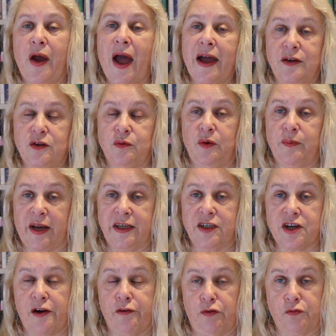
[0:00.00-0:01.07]
know how do we
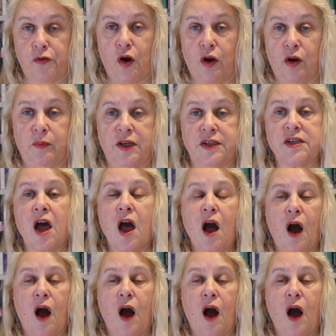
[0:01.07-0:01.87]
manage our environment